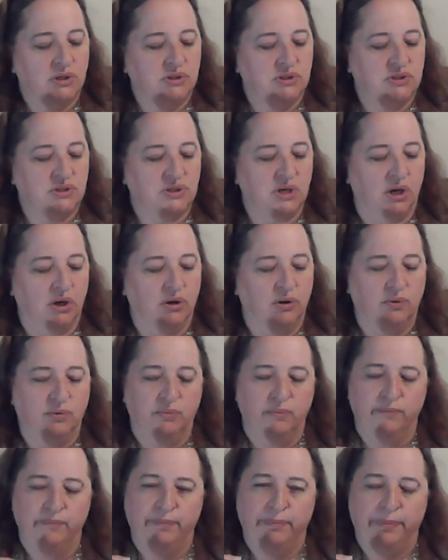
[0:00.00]

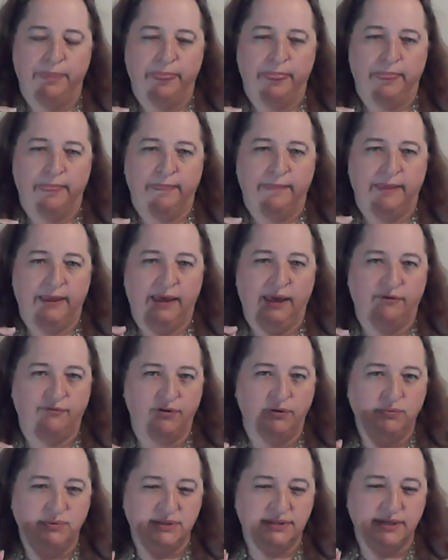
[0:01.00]
So if
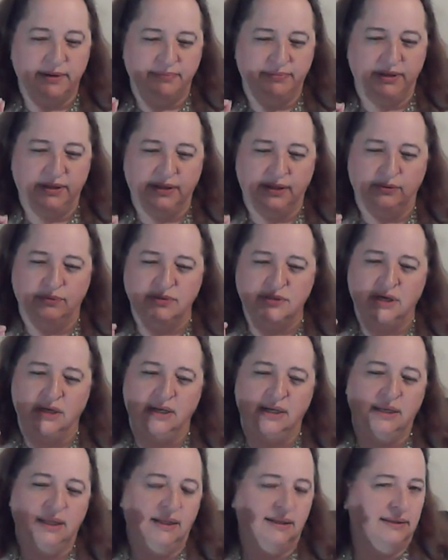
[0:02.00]
it was something that was
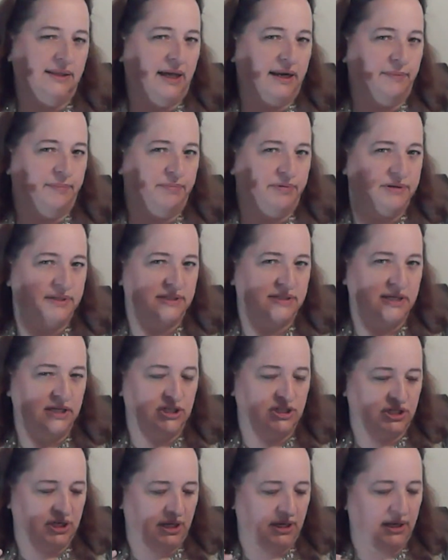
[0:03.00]
going to need a lot of
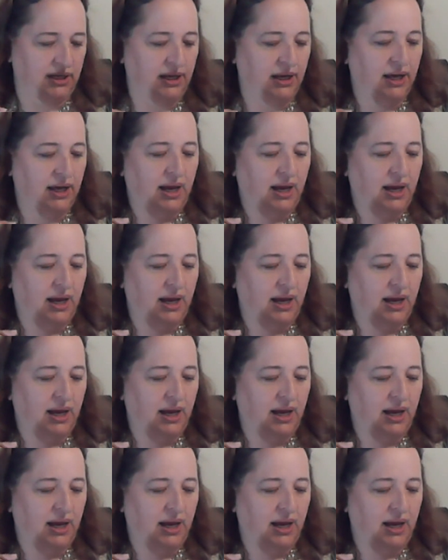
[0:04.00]
precision,